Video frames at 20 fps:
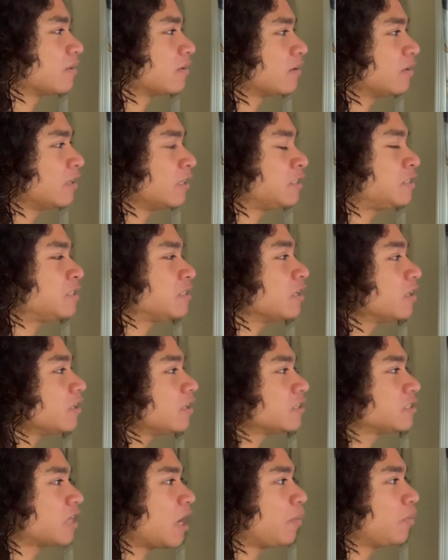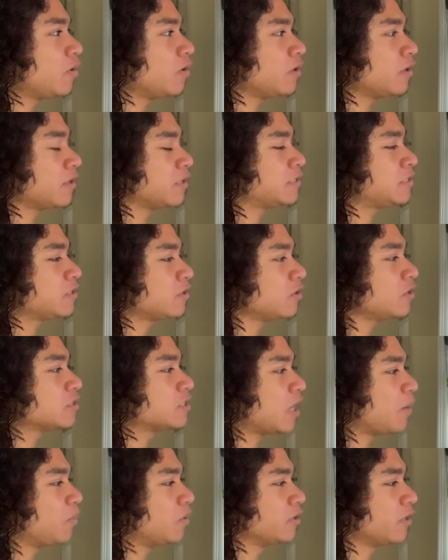it's still a
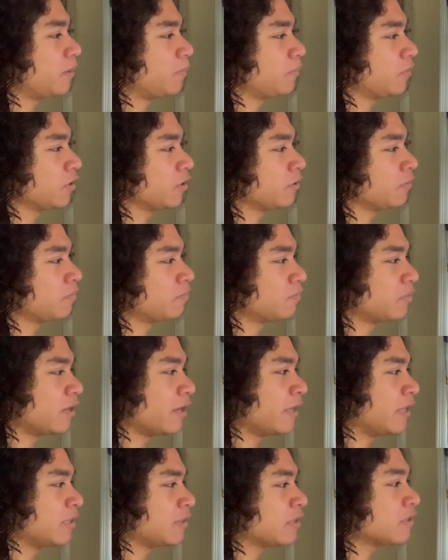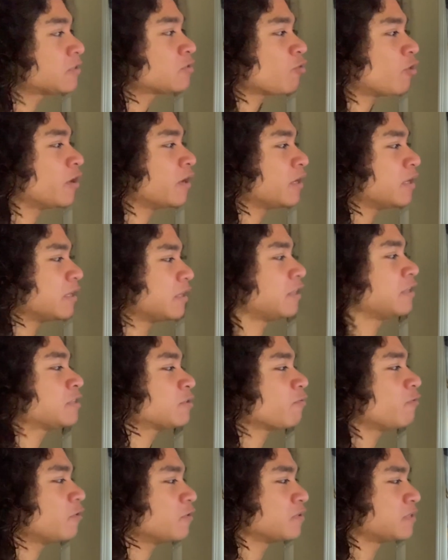double number, but this one
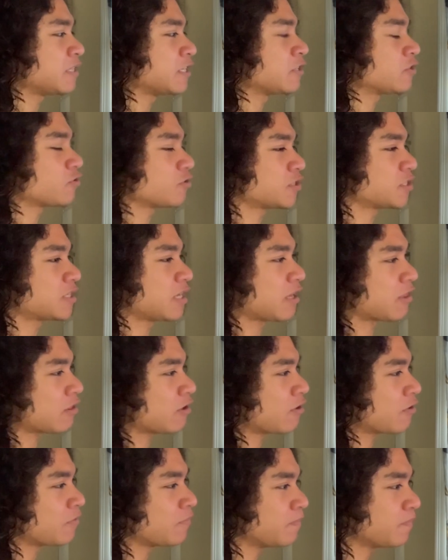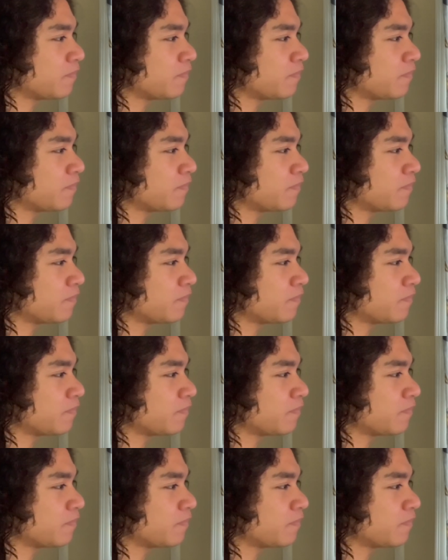was interesting though.